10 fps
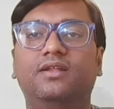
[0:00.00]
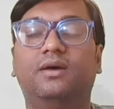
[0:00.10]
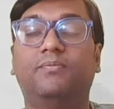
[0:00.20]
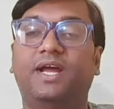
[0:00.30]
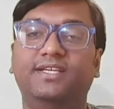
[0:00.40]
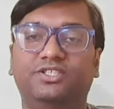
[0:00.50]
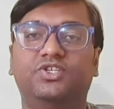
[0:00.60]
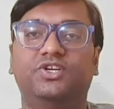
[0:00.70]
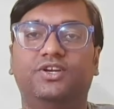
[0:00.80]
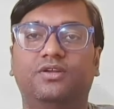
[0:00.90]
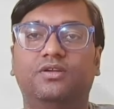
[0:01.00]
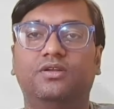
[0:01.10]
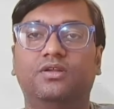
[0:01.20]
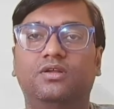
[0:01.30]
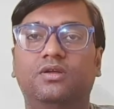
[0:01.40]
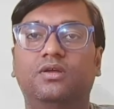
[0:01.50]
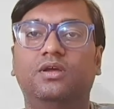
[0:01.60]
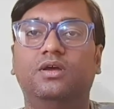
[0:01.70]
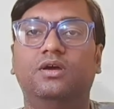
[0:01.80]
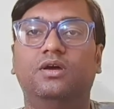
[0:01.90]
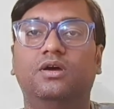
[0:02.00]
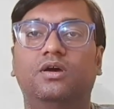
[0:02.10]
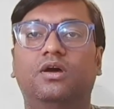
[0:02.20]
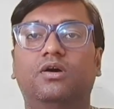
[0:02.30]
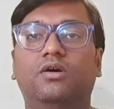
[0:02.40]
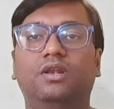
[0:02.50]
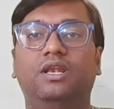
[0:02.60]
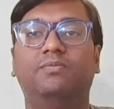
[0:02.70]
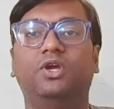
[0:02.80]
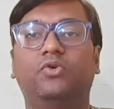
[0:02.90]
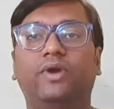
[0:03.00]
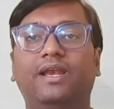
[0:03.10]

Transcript: price is written. Now let me quickly